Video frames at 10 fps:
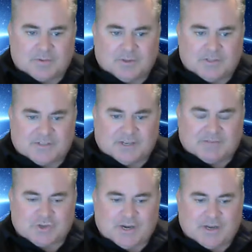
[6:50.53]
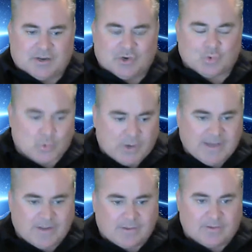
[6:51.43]
instead of trying to
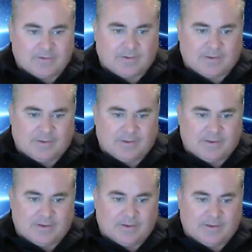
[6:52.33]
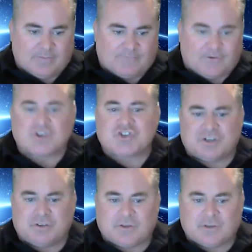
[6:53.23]
create a
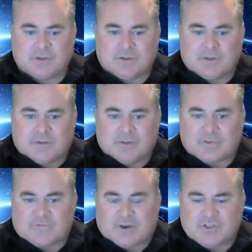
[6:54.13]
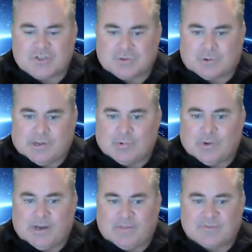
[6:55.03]
function, those functions are already
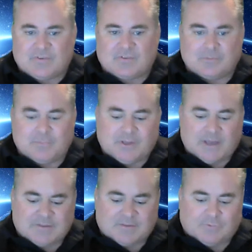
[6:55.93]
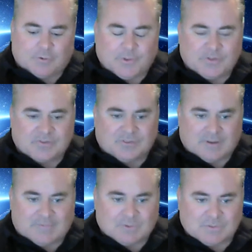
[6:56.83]
created in the system as in formulas and
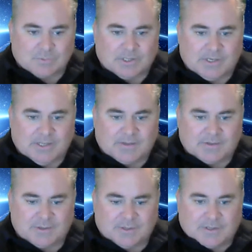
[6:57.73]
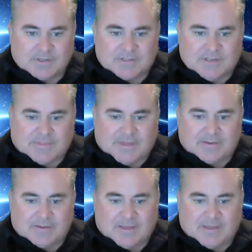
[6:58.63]
stuff. So it's really neat to see how that